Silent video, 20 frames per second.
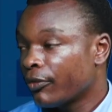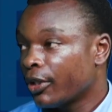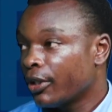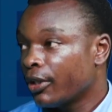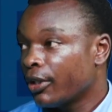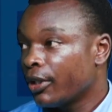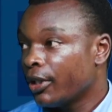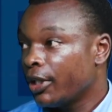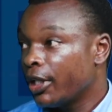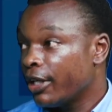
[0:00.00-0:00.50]

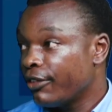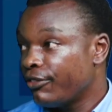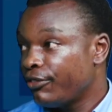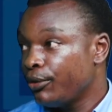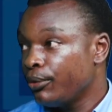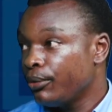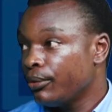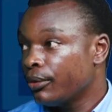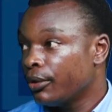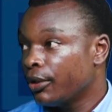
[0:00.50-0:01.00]
There are
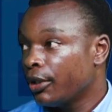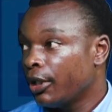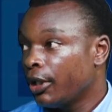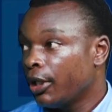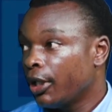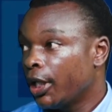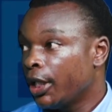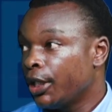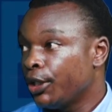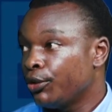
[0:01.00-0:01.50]
few.
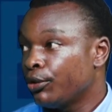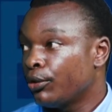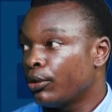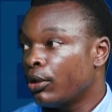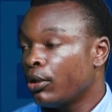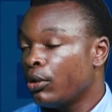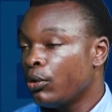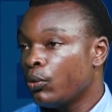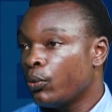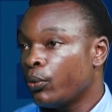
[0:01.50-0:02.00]
And you
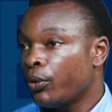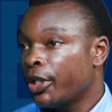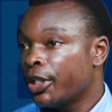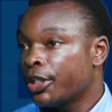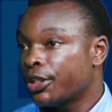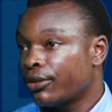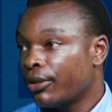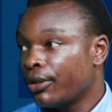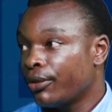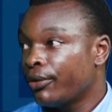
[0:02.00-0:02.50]
know, we are
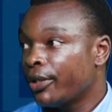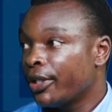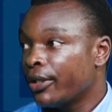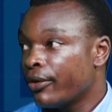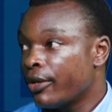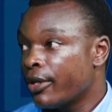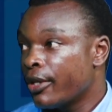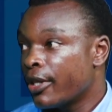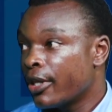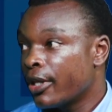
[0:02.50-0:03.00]
struggling
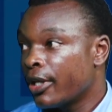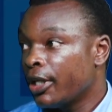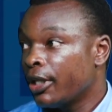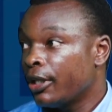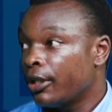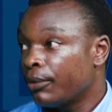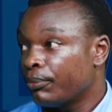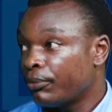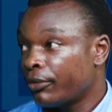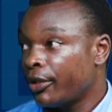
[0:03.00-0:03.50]
with
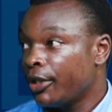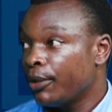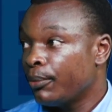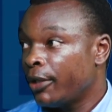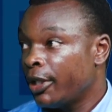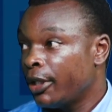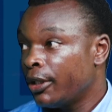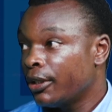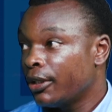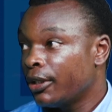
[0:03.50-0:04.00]

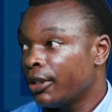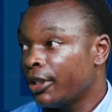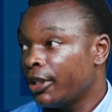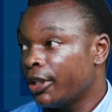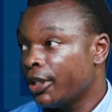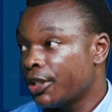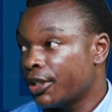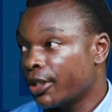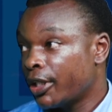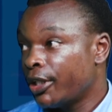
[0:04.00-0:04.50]
unemployment in
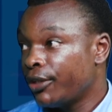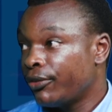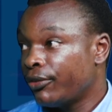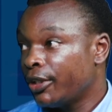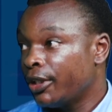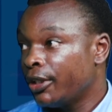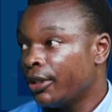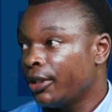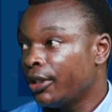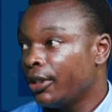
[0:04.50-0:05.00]
this
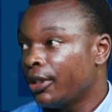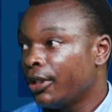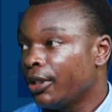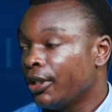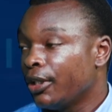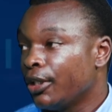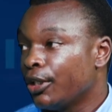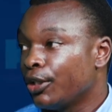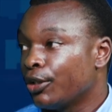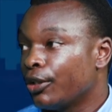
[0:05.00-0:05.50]
country.
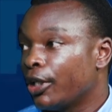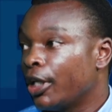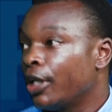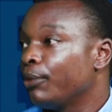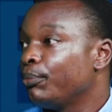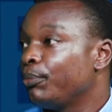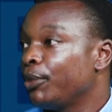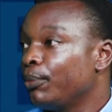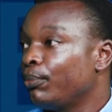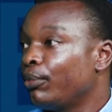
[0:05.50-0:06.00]

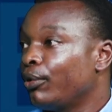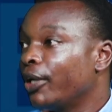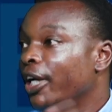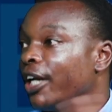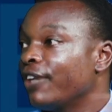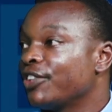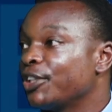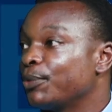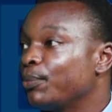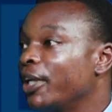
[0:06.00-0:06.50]
And people
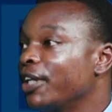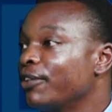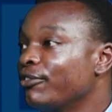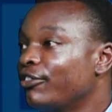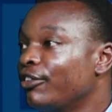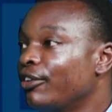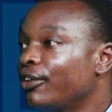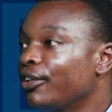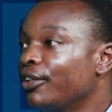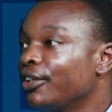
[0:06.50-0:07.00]
have
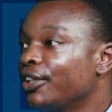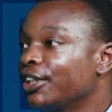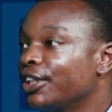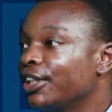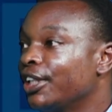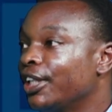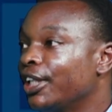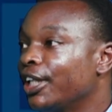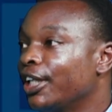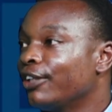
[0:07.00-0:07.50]
smartphones,
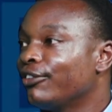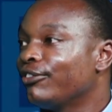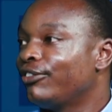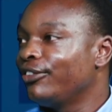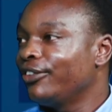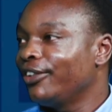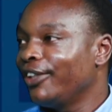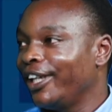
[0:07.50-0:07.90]
they have...